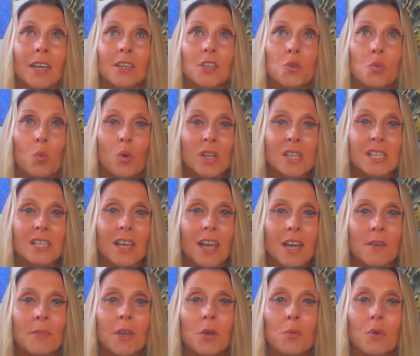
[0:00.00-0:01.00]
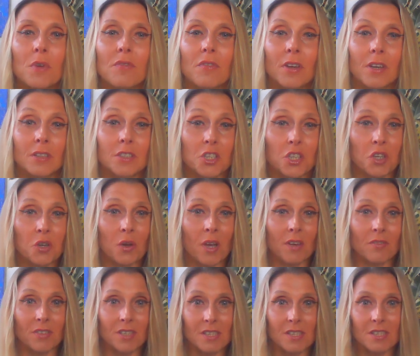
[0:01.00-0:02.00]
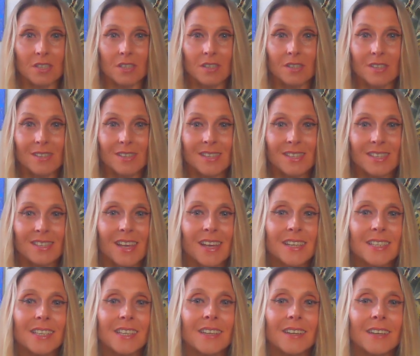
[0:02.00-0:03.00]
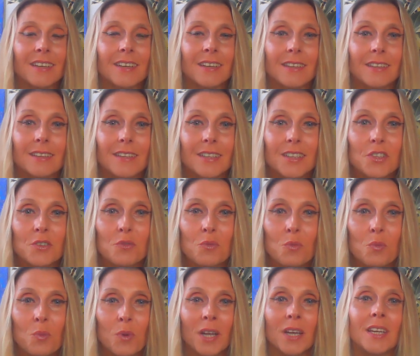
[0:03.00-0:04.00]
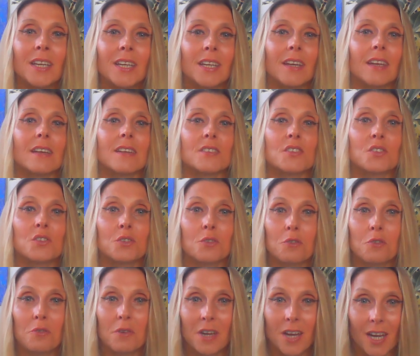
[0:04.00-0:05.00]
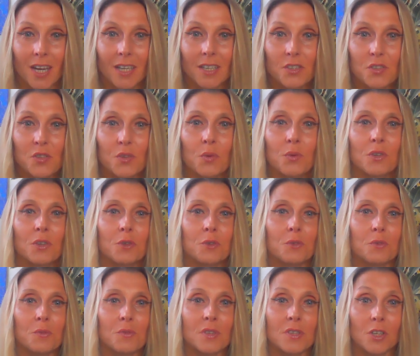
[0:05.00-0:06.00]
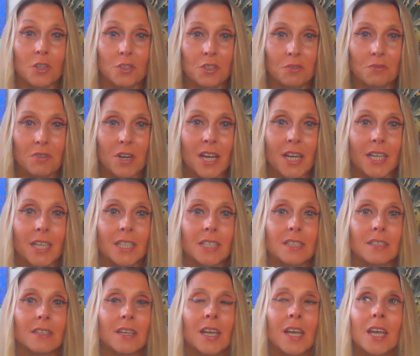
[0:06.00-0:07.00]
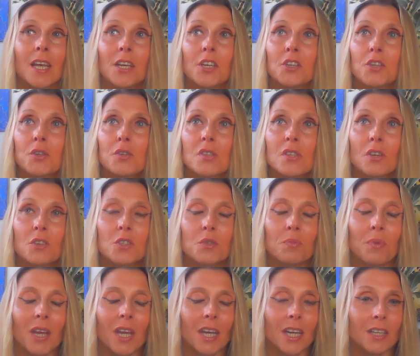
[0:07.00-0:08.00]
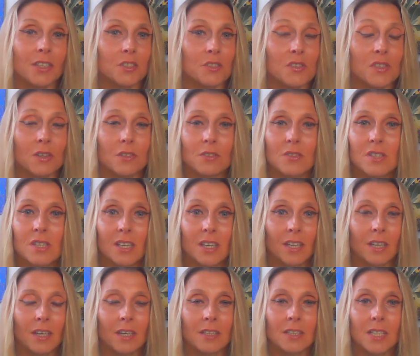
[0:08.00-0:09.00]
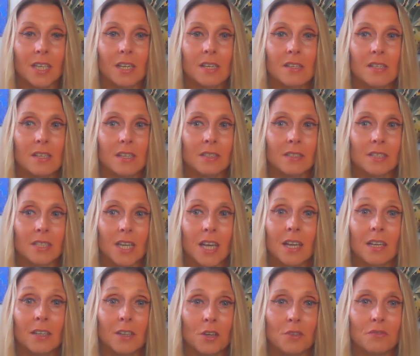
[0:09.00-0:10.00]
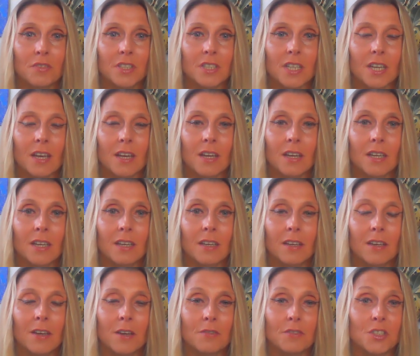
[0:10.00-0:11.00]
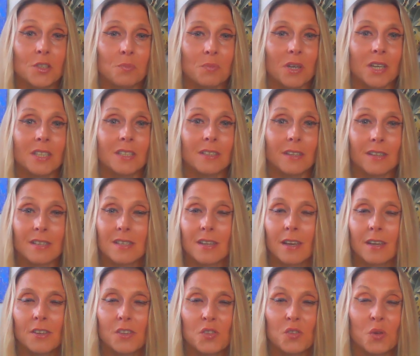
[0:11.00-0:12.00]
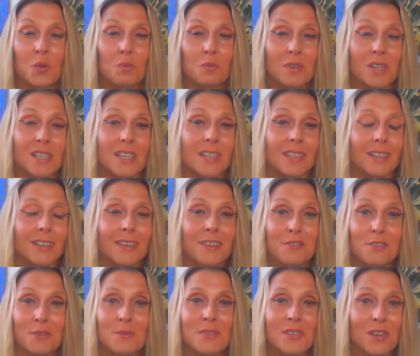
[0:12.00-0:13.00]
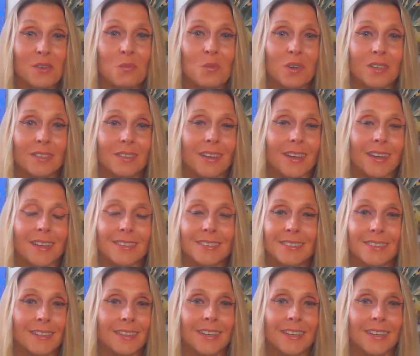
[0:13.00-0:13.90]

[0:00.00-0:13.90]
what's coming with it, you have this sudden willingness to create. So you start to write, you start to paint, you start to sing and dance, and I love it. I love the paintings I saw recently from someone that